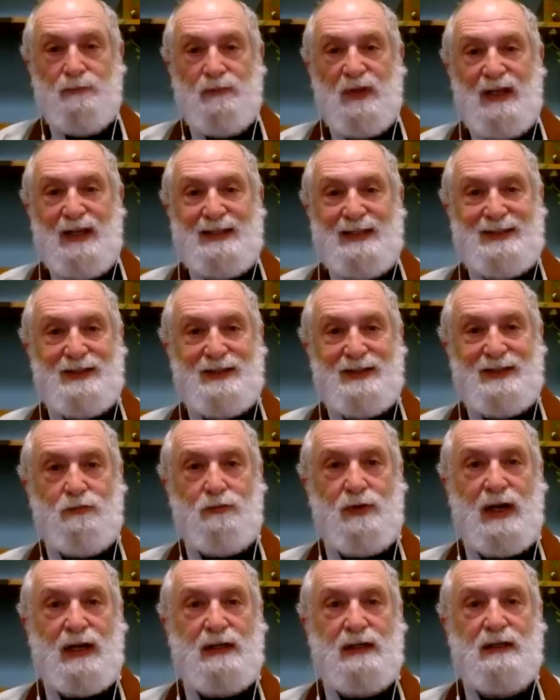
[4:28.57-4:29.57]
It's the
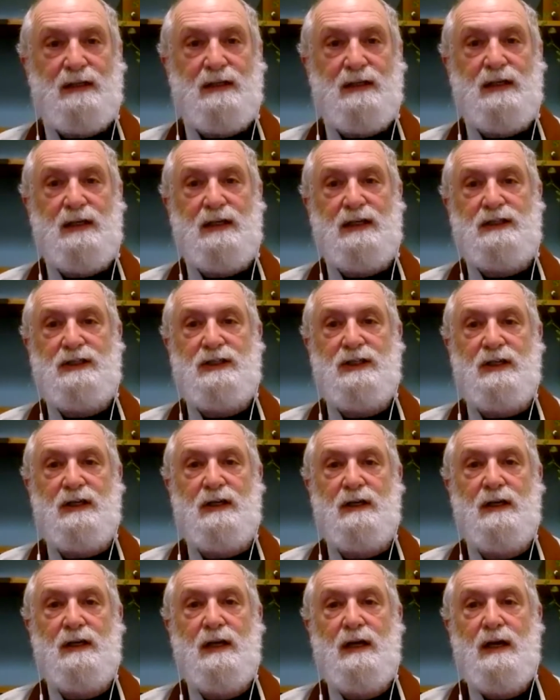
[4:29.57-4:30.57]

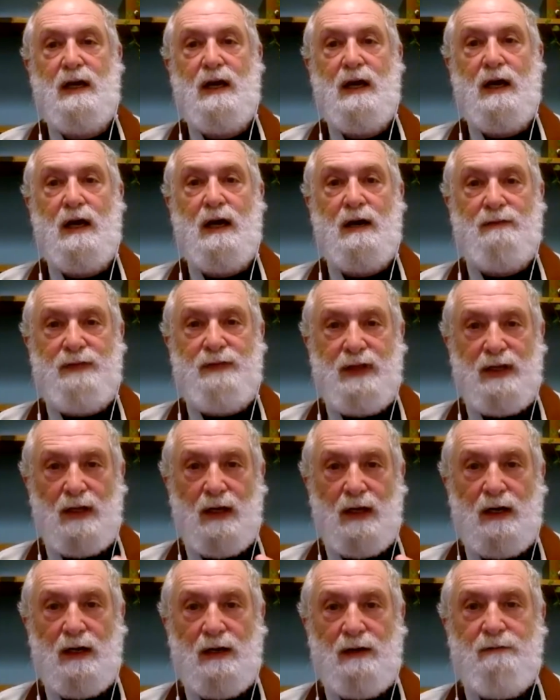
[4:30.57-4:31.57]
recognition of the
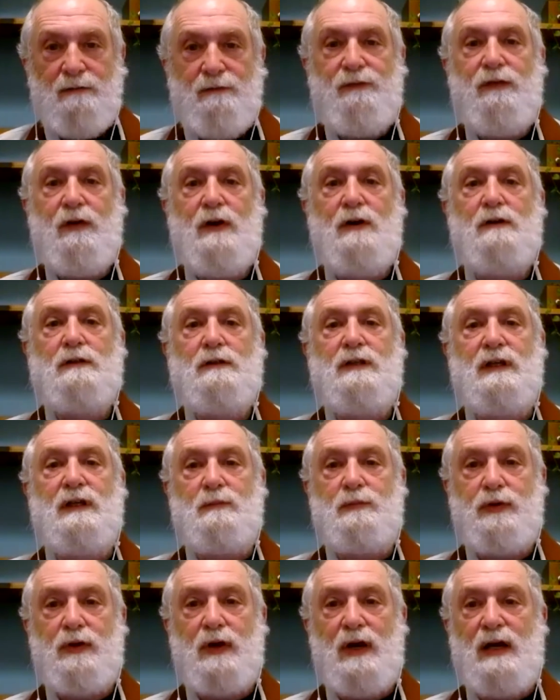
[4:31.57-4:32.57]
unfolding
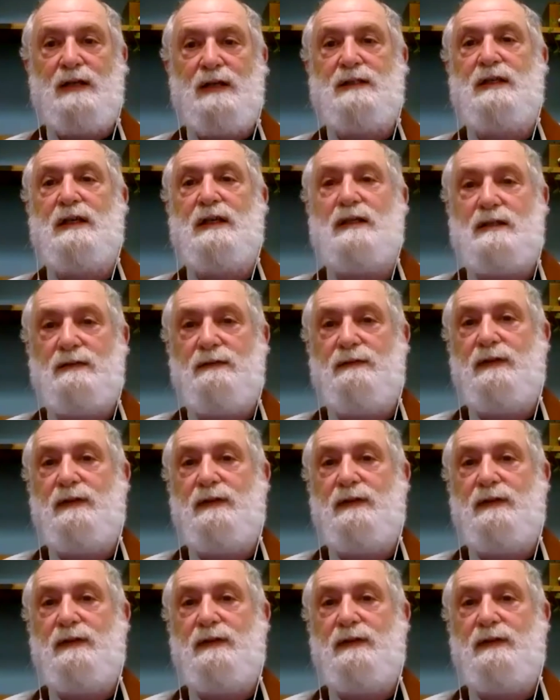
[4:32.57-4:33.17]
process of